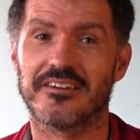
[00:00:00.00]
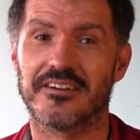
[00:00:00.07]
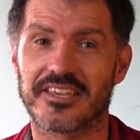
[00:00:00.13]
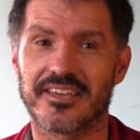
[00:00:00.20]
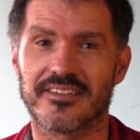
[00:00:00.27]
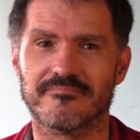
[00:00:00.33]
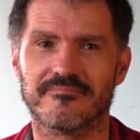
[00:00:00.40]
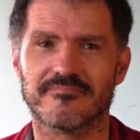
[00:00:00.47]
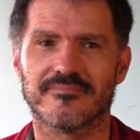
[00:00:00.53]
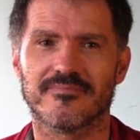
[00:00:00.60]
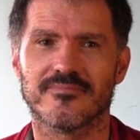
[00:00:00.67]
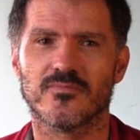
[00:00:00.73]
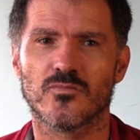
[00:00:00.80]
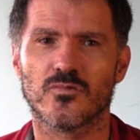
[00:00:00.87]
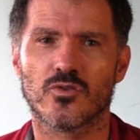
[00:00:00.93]
Again,
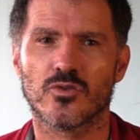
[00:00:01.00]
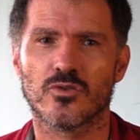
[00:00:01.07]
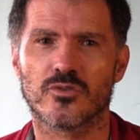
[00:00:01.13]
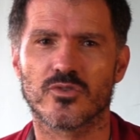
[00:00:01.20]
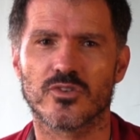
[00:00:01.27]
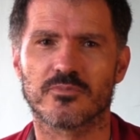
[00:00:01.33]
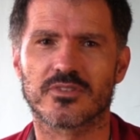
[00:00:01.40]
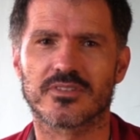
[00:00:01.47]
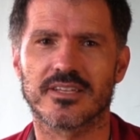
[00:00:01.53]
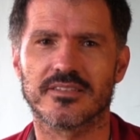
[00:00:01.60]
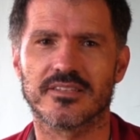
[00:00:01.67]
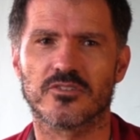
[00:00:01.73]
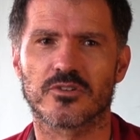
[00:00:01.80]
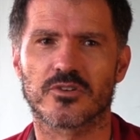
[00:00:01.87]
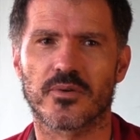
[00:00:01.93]
two groups that
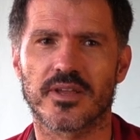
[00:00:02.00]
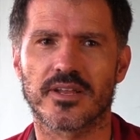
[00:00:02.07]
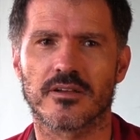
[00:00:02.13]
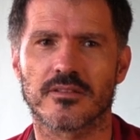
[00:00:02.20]
disagreed